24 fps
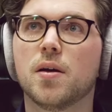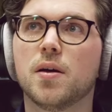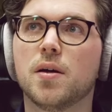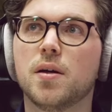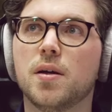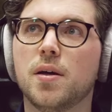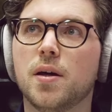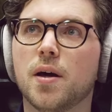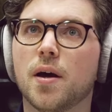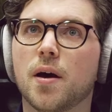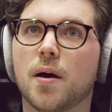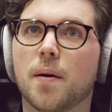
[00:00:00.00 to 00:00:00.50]

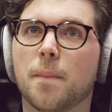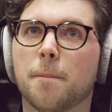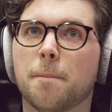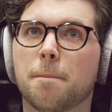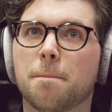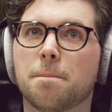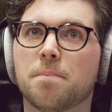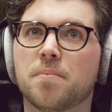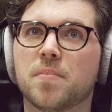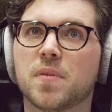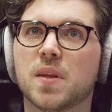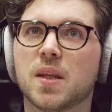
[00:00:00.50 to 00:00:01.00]
Yeah.
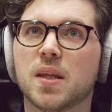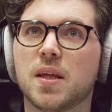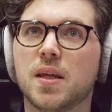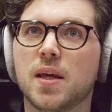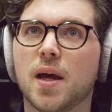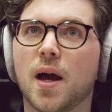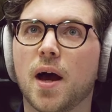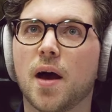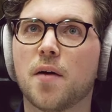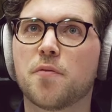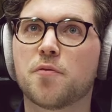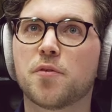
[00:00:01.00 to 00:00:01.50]

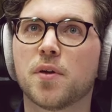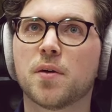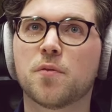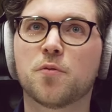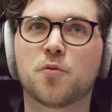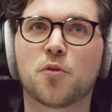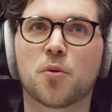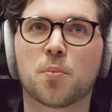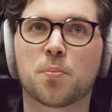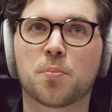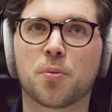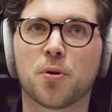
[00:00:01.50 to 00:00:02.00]
Yeah, I think
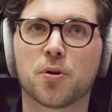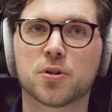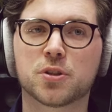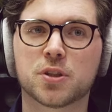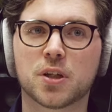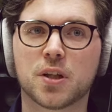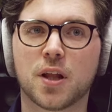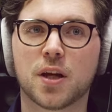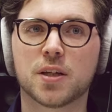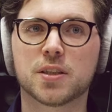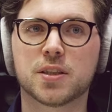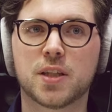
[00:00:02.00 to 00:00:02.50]
for
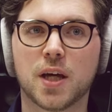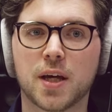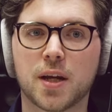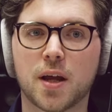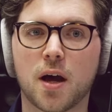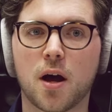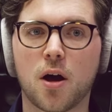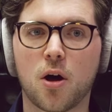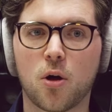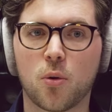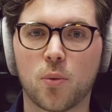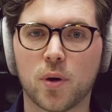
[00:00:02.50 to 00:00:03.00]
personalized data,
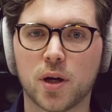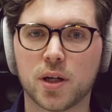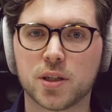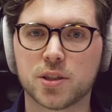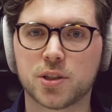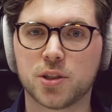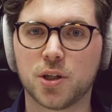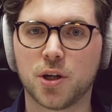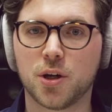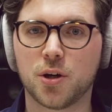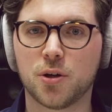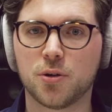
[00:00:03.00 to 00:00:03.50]
I
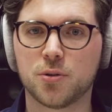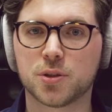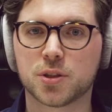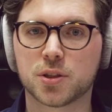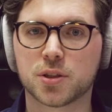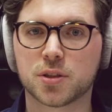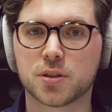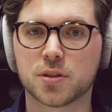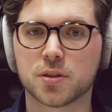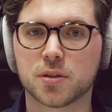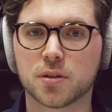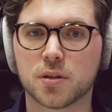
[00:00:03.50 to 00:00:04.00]
always
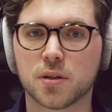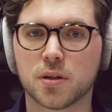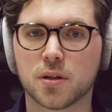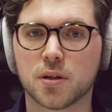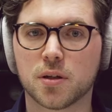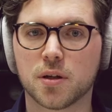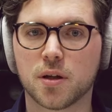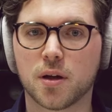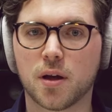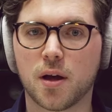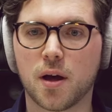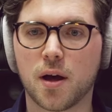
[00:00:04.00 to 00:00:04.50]
use
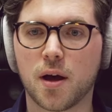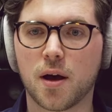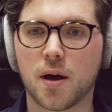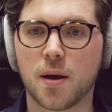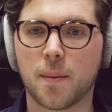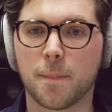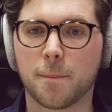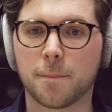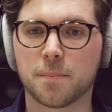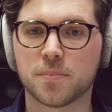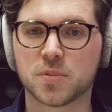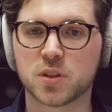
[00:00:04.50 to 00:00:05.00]

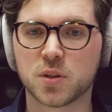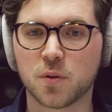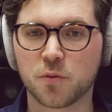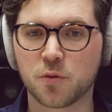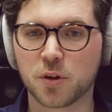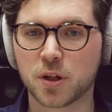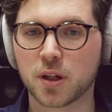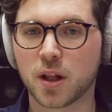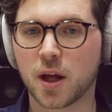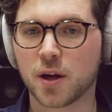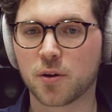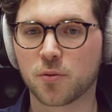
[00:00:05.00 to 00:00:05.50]

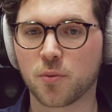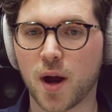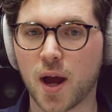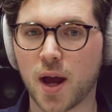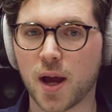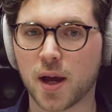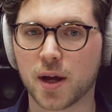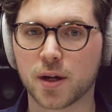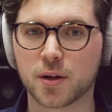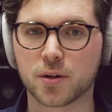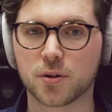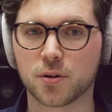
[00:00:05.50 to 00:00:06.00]
something like
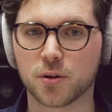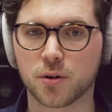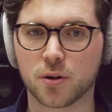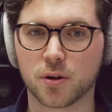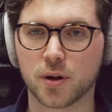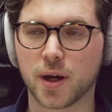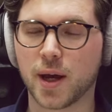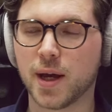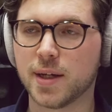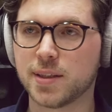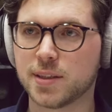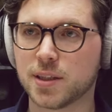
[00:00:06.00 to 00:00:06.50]
RAG or
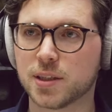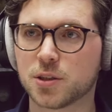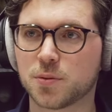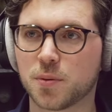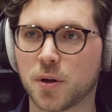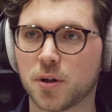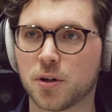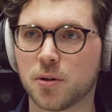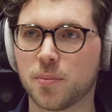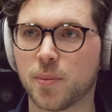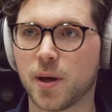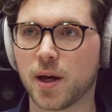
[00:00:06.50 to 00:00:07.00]
agents
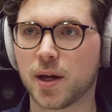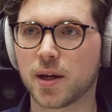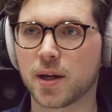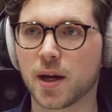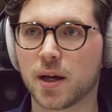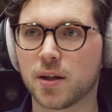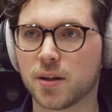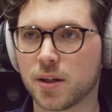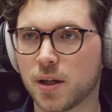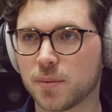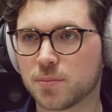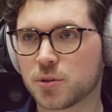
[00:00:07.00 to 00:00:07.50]
where you make
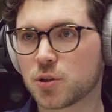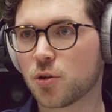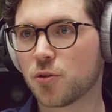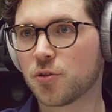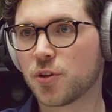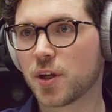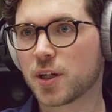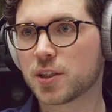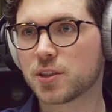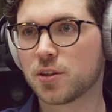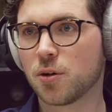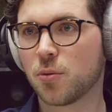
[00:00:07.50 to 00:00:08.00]
LLMs
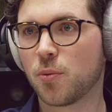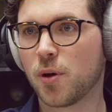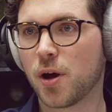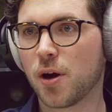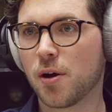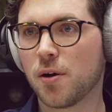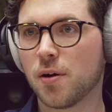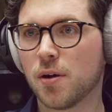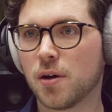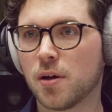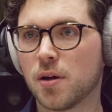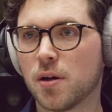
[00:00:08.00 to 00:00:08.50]
context
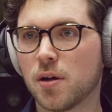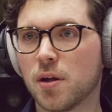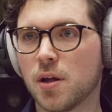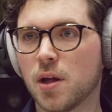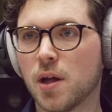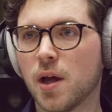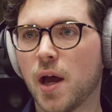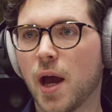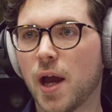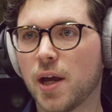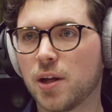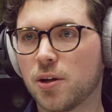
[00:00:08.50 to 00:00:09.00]
aware. And
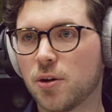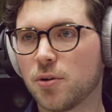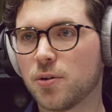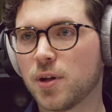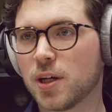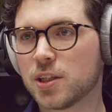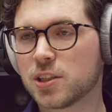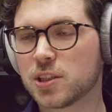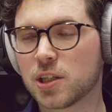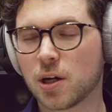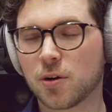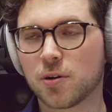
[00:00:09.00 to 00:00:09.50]
you don't
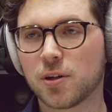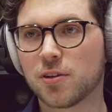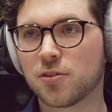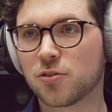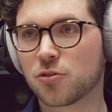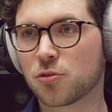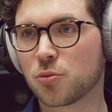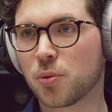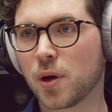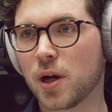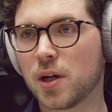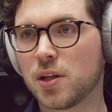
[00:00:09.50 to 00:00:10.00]
necessarily
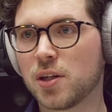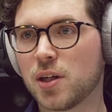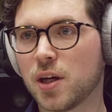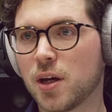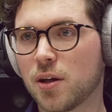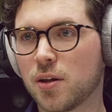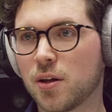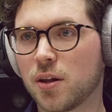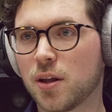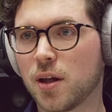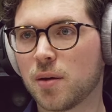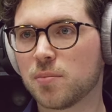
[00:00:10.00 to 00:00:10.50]
train the
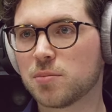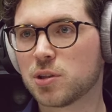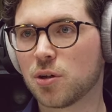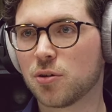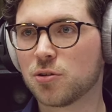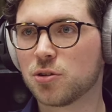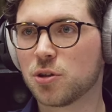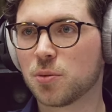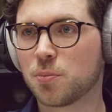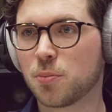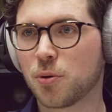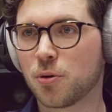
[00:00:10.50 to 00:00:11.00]
LLMs
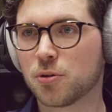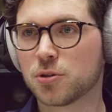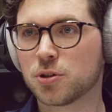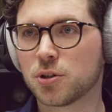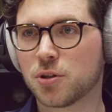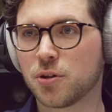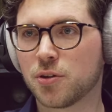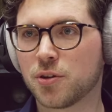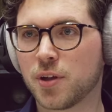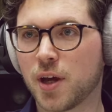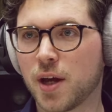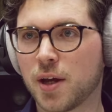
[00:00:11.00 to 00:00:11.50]
on your
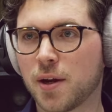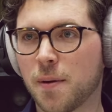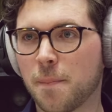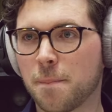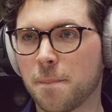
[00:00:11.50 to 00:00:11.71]
personal data.